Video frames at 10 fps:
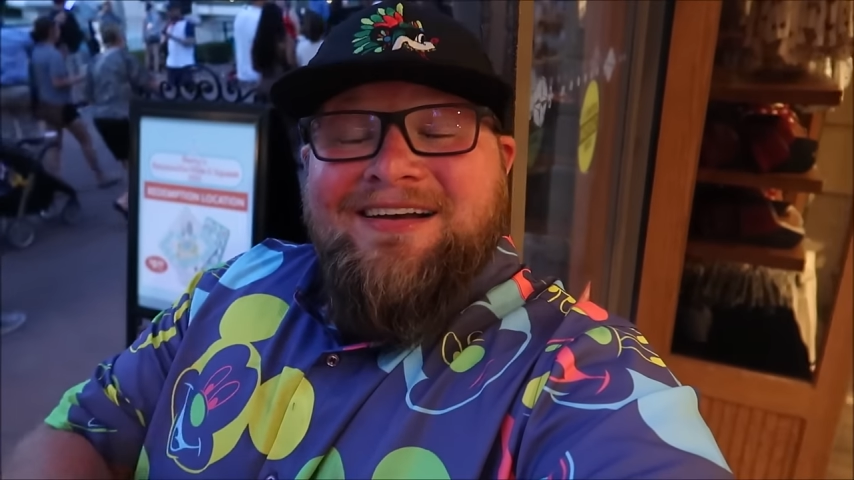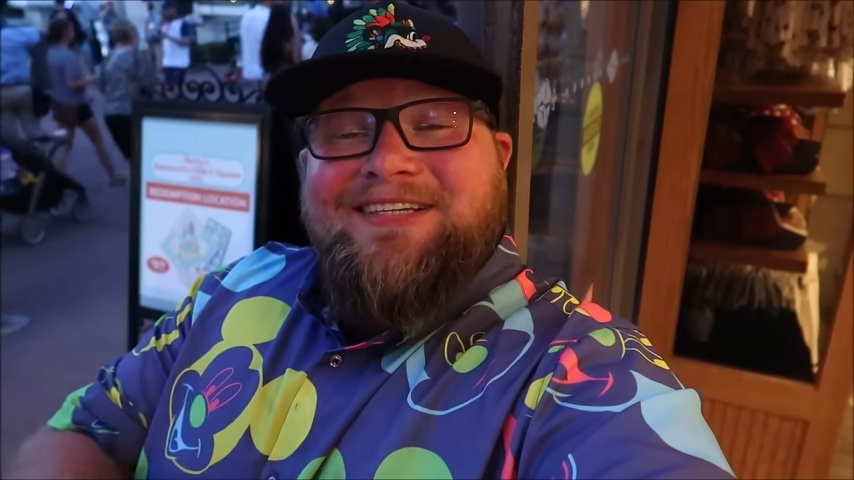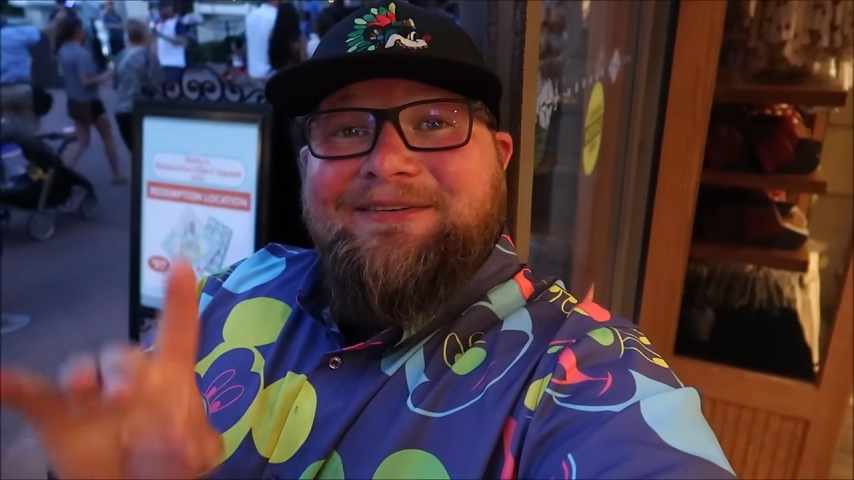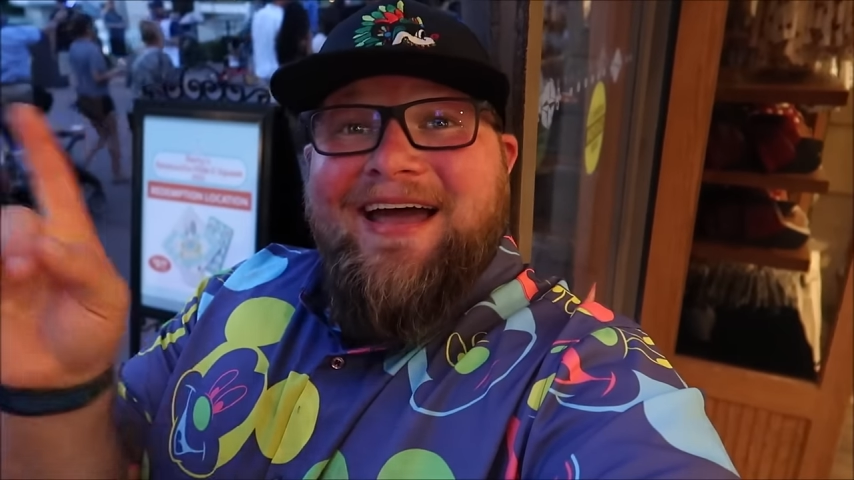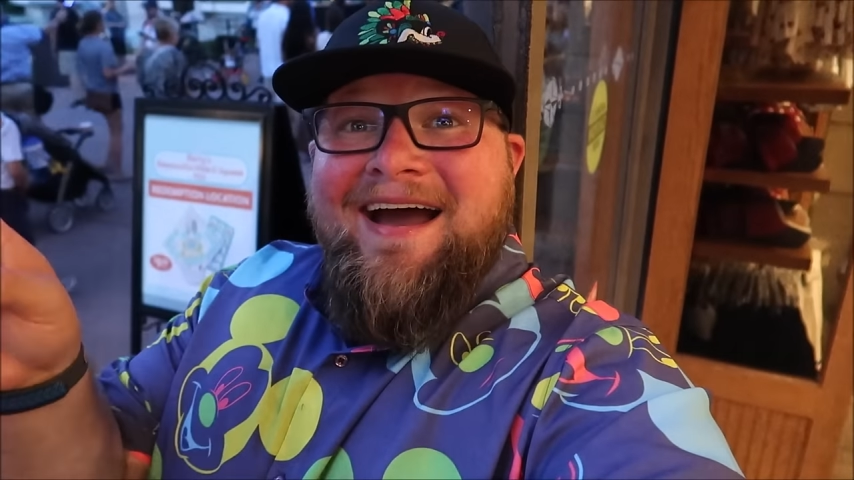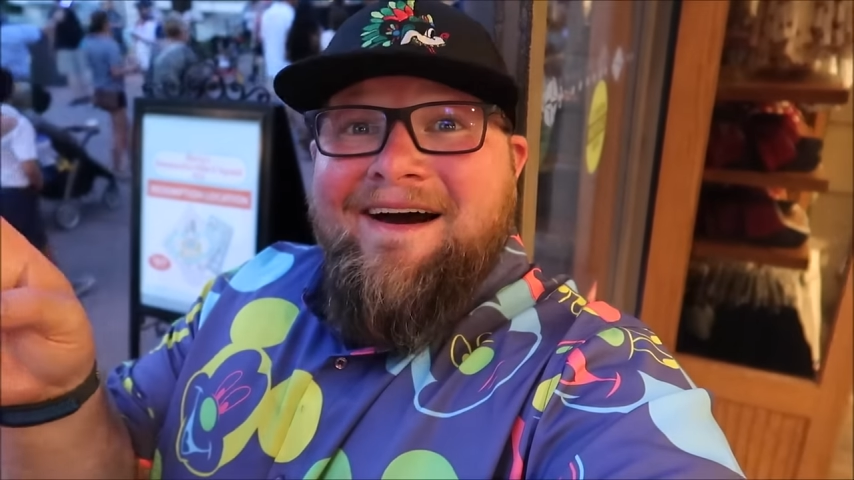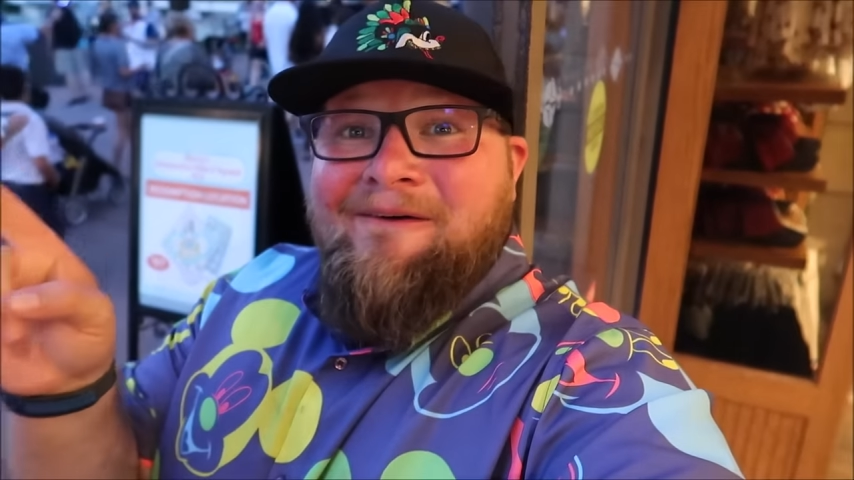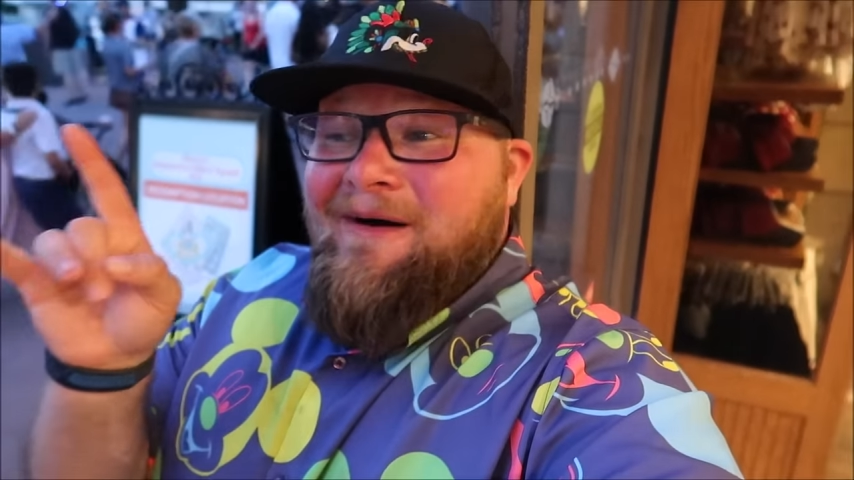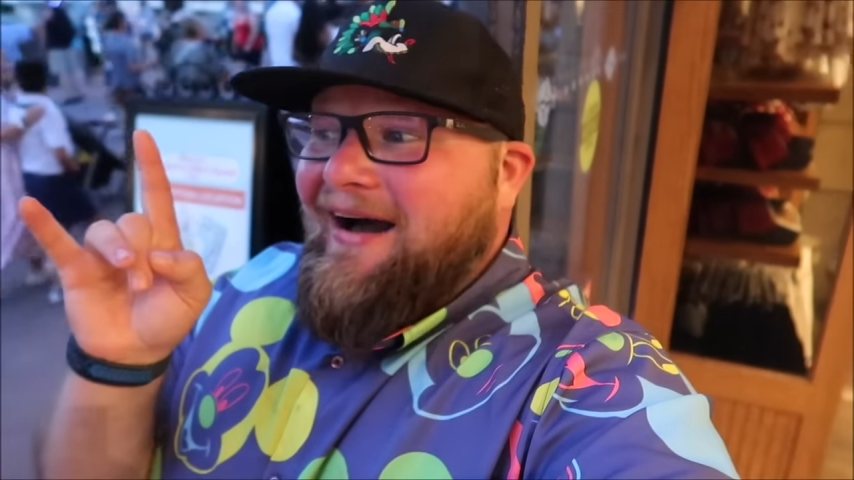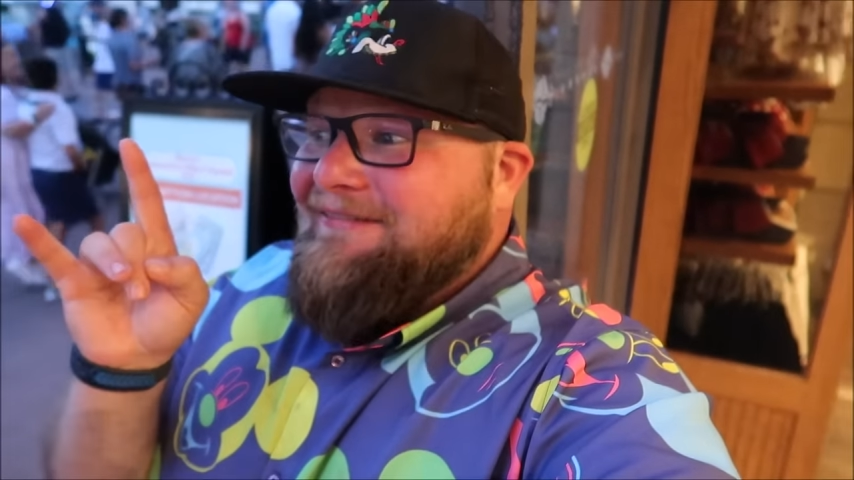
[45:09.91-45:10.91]
So
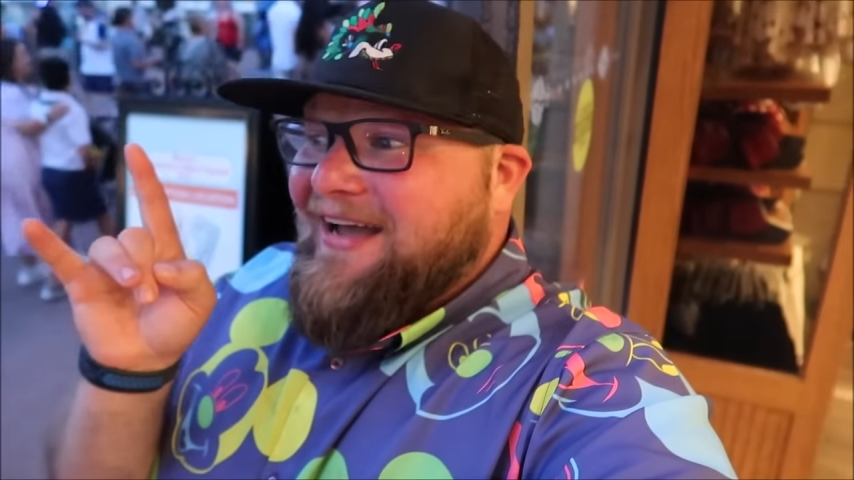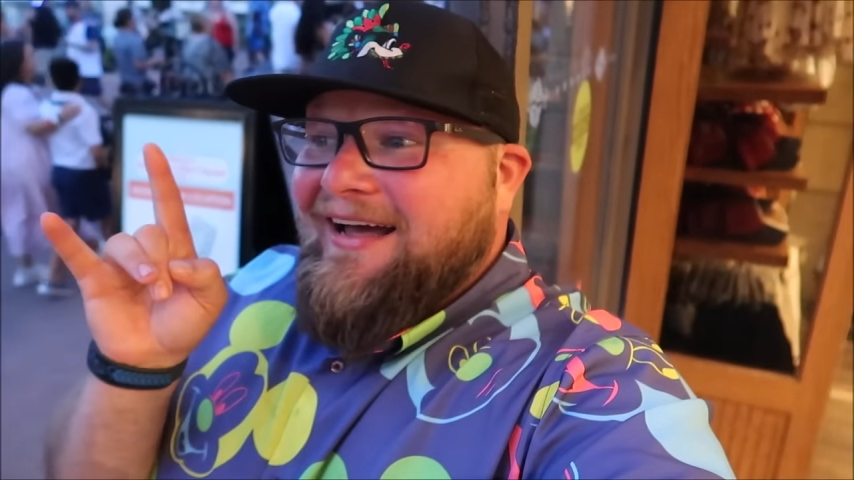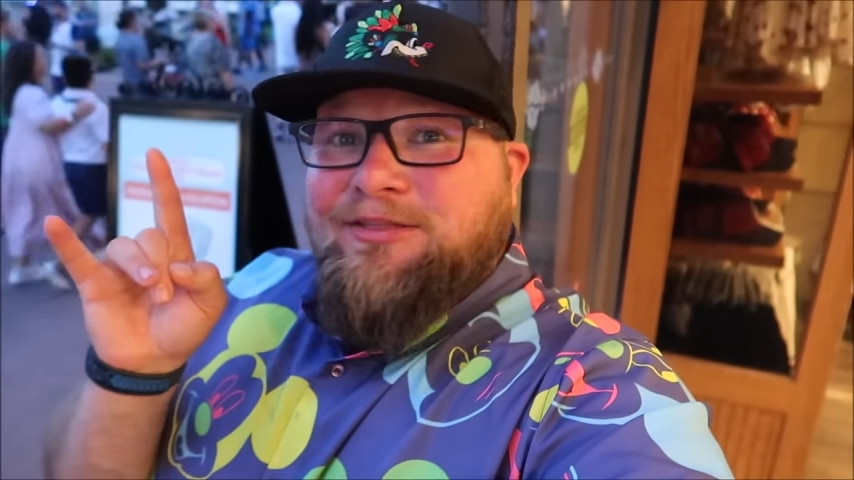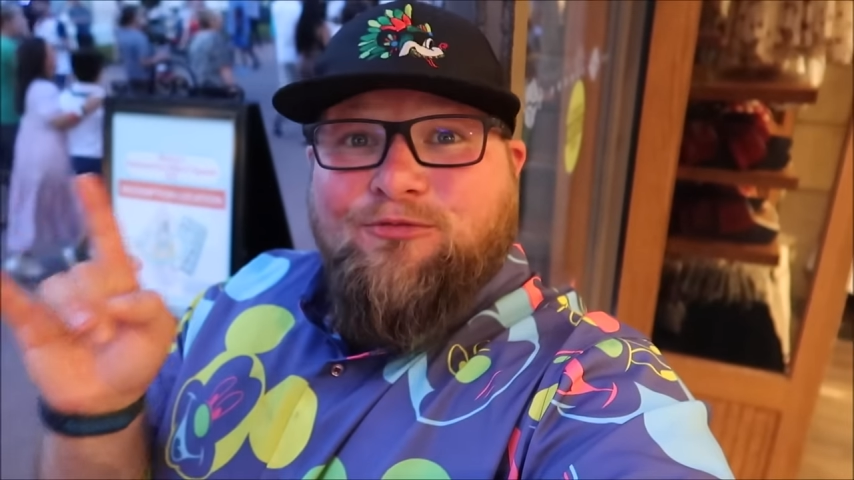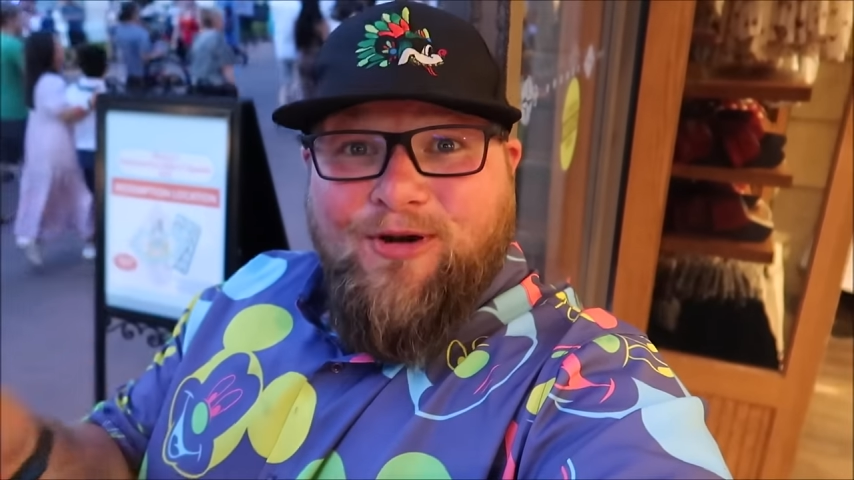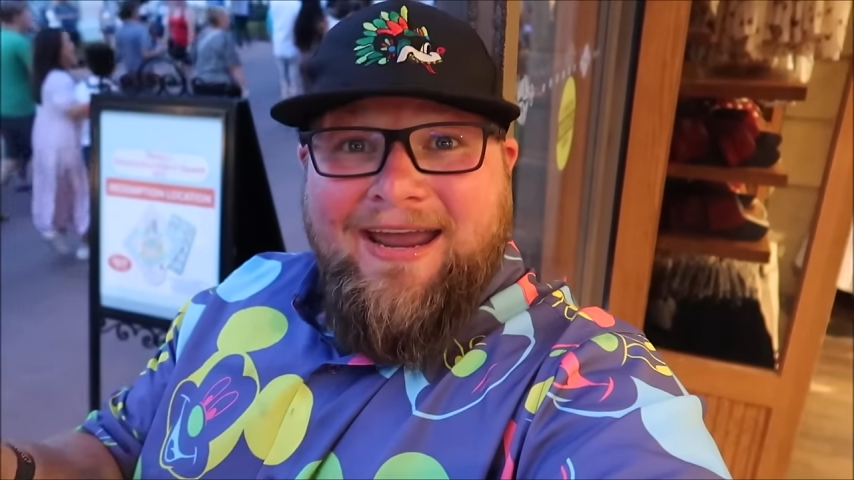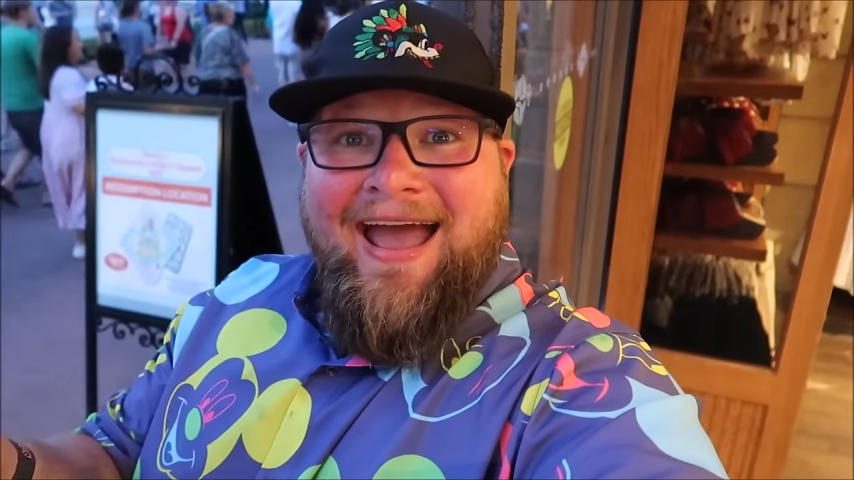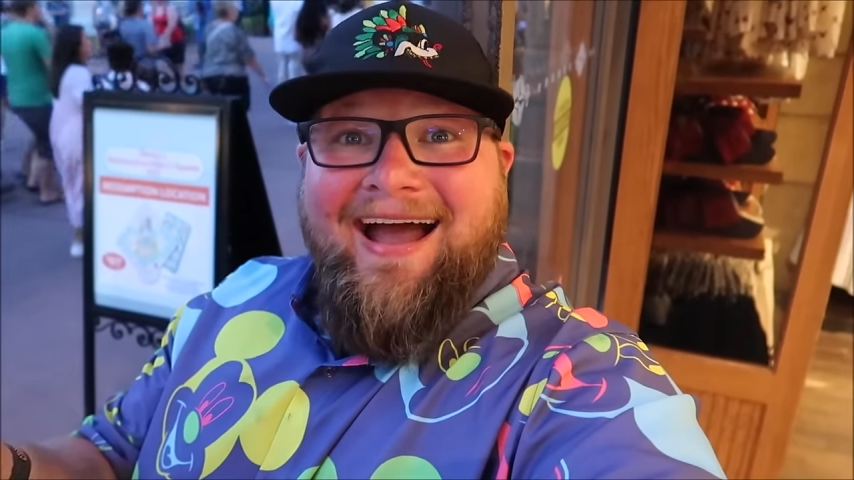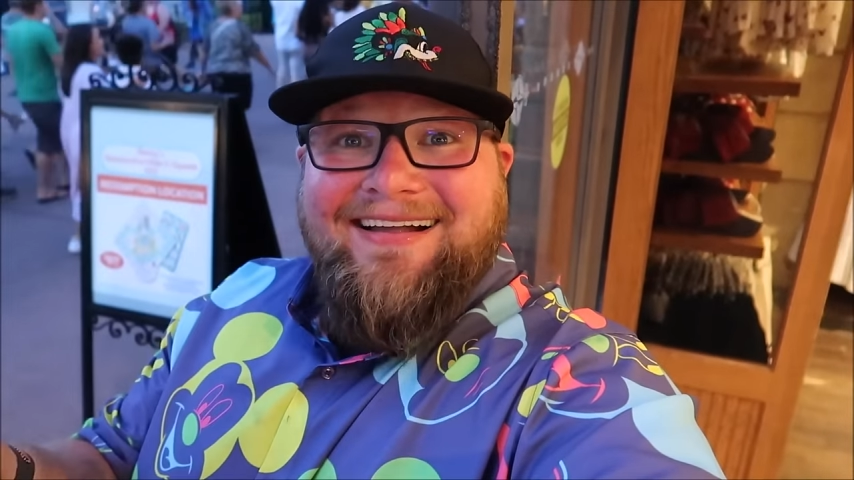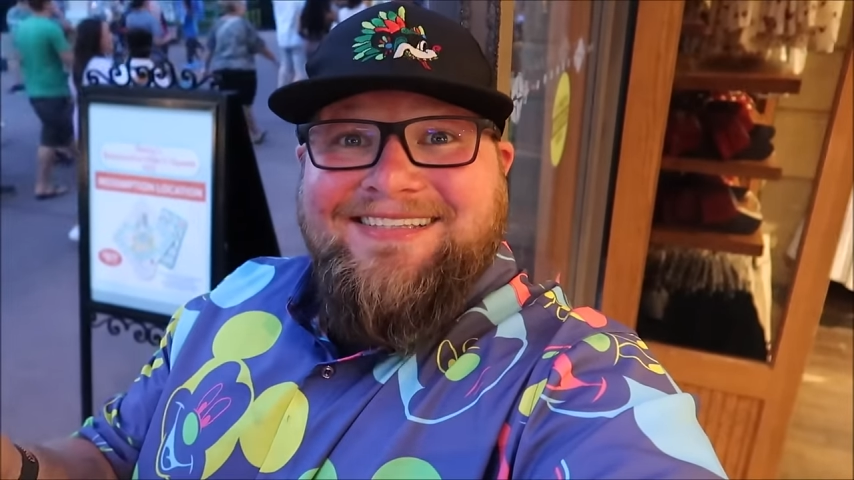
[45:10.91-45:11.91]
now I've got three
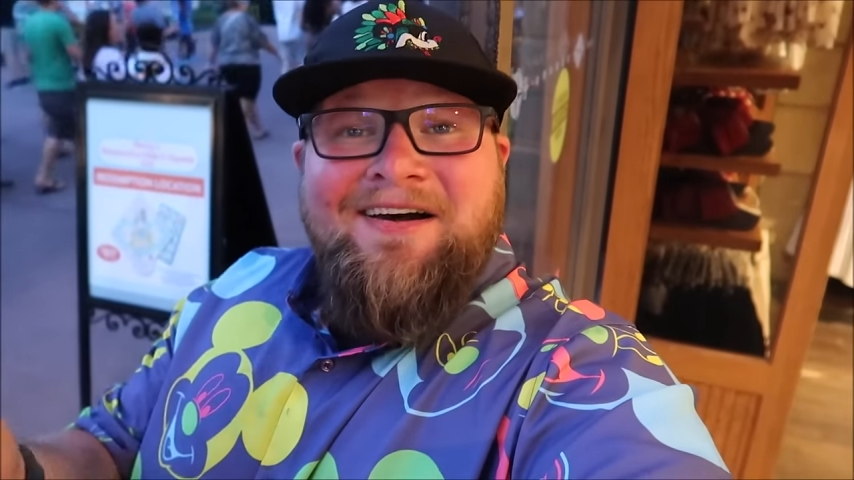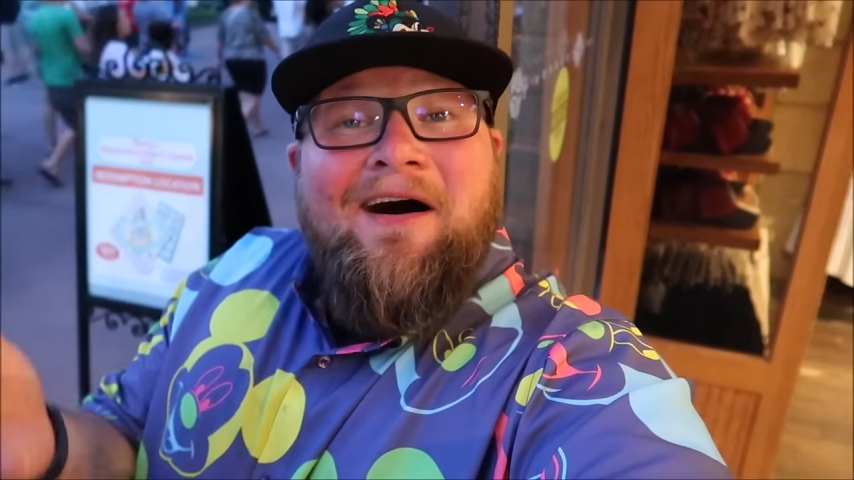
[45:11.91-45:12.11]
hats.